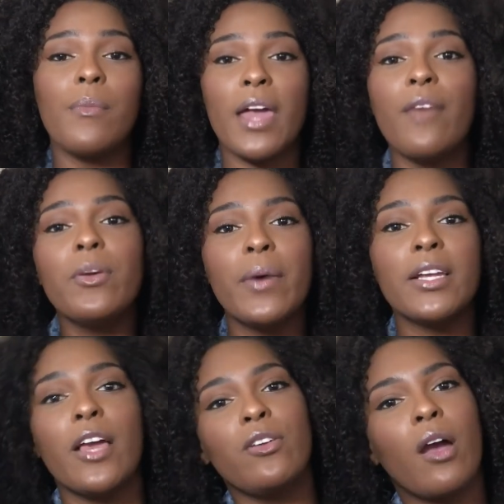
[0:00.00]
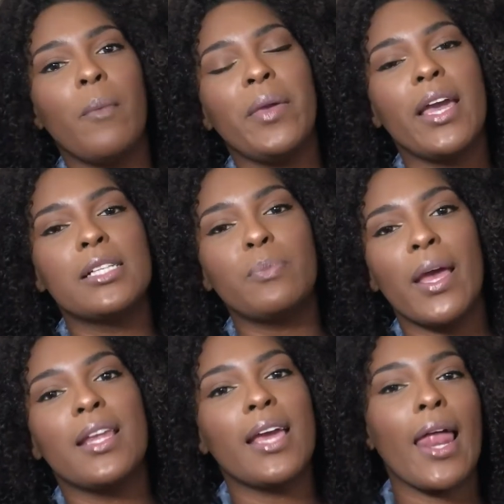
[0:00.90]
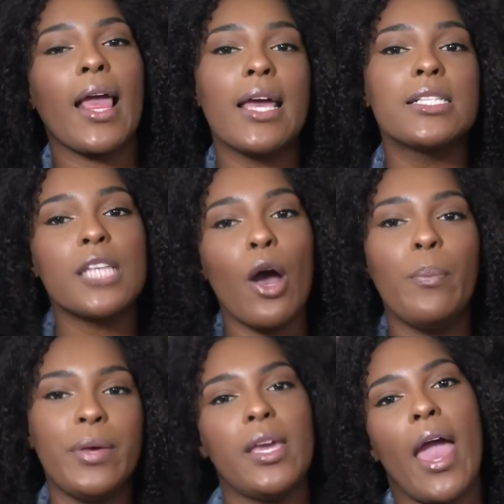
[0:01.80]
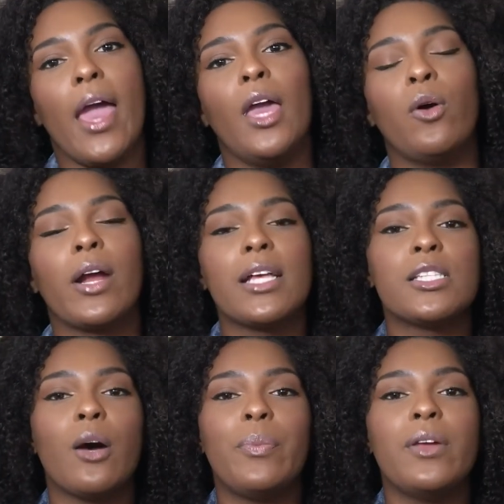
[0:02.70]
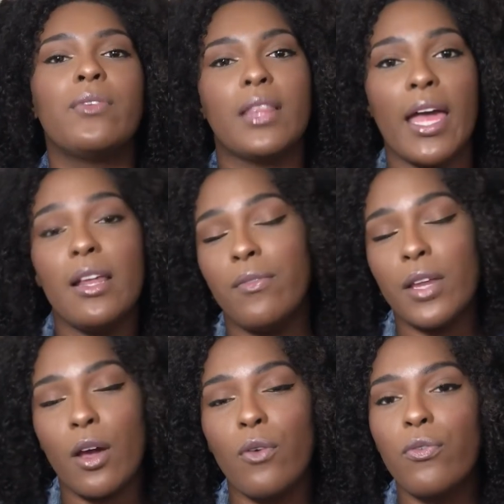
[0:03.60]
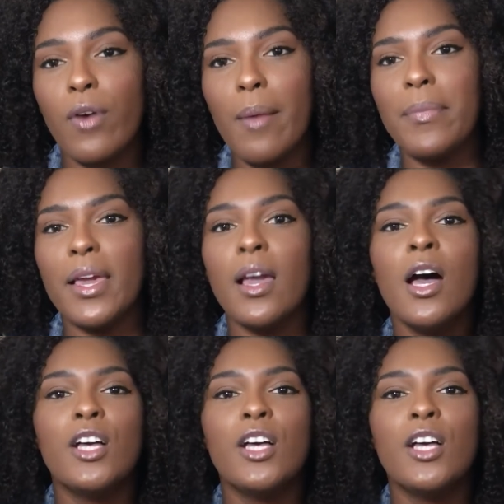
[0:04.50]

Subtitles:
every Monday you can be expecting a SLPA or SLP related video from me.